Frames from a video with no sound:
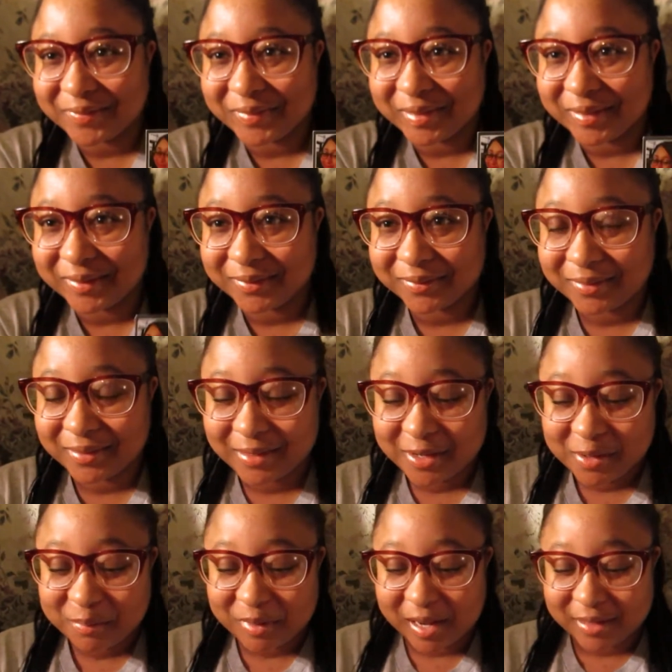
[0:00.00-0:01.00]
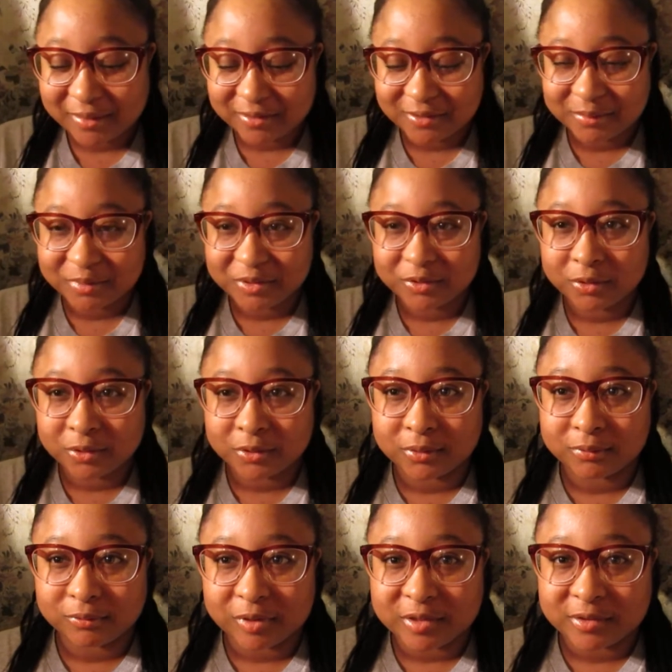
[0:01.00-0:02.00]
video, but I just been, you
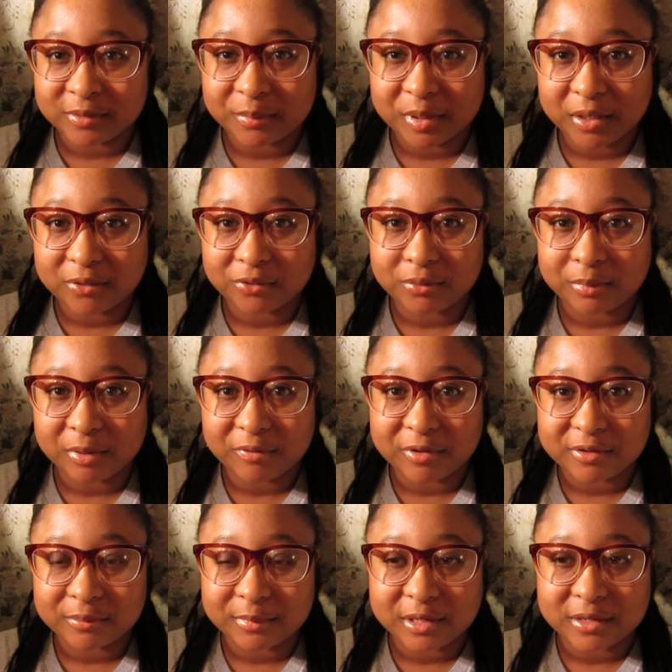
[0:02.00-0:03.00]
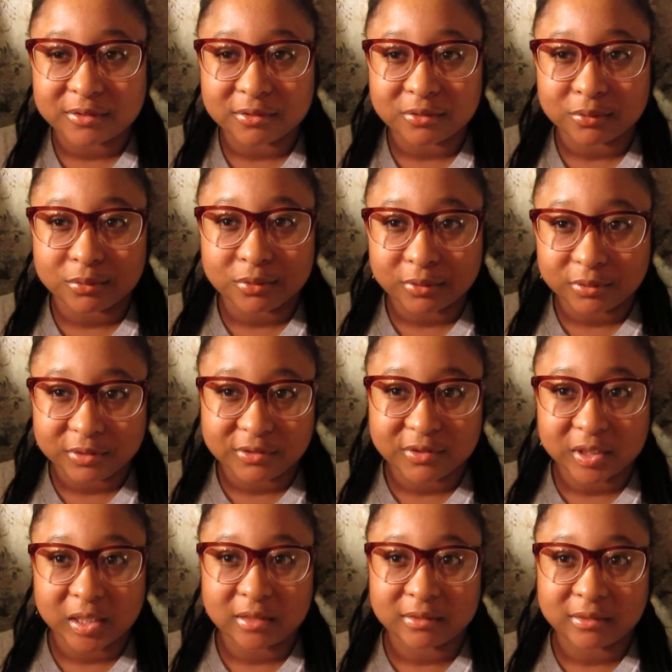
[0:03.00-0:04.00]
know, doing my resumes and doing all these
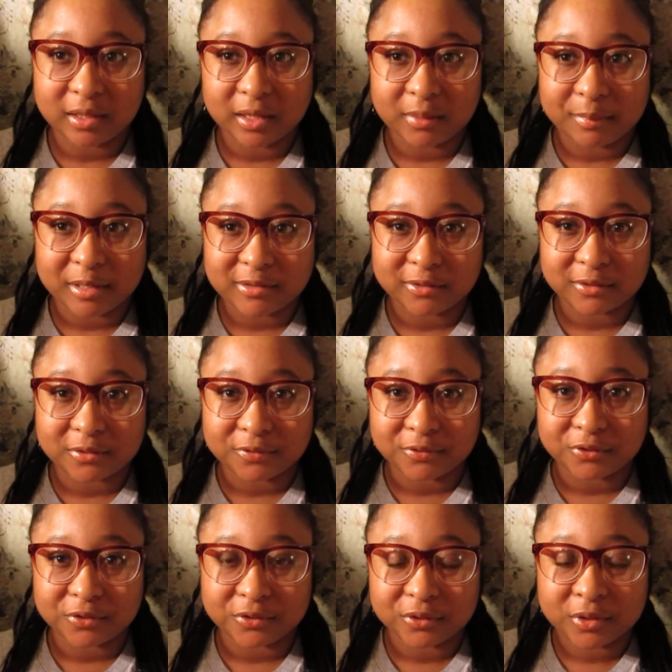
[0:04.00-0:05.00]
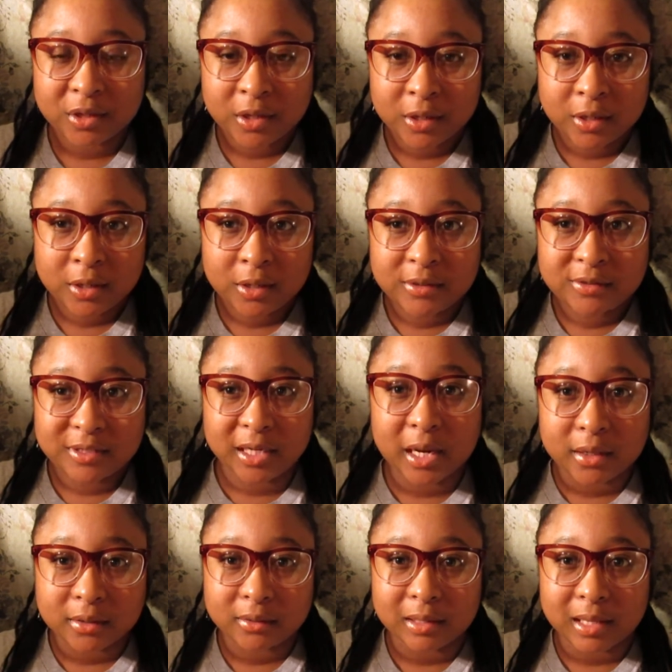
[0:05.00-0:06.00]
things, getting myself just together.